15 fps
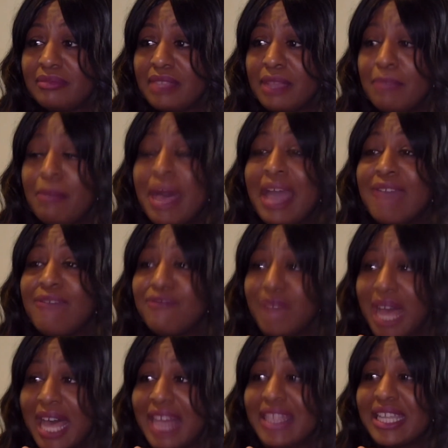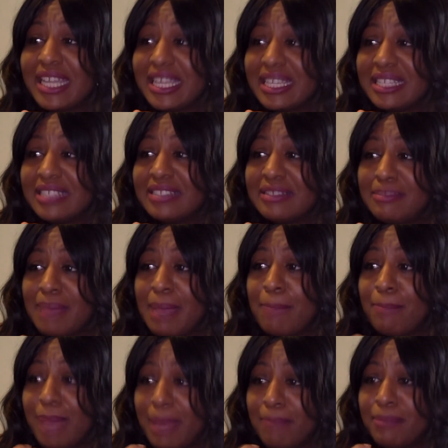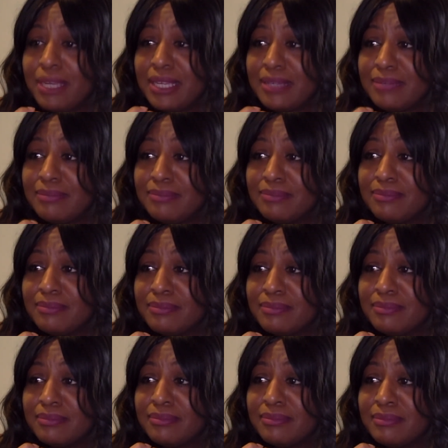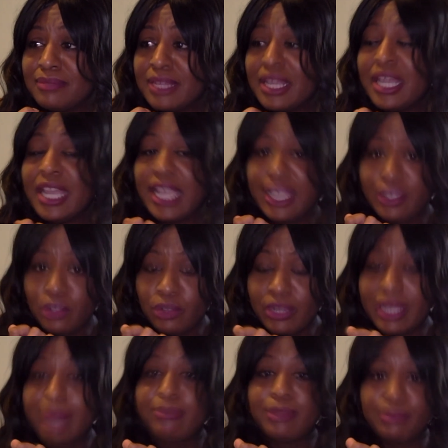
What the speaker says: My father, my papi, he raped